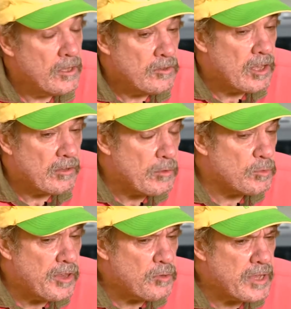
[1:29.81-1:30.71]
No, there
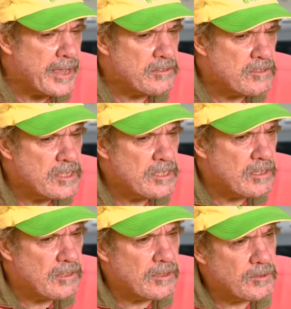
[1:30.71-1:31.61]
was no canteen
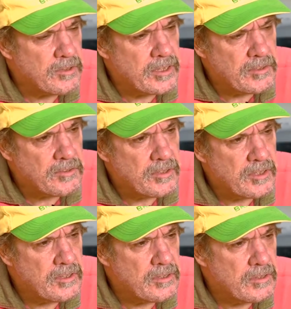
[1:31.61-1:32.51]
in those days
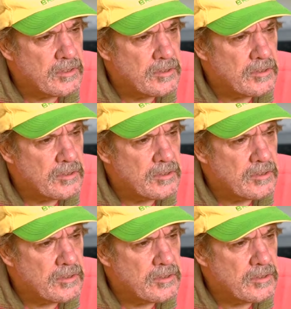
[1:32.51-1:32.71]
either.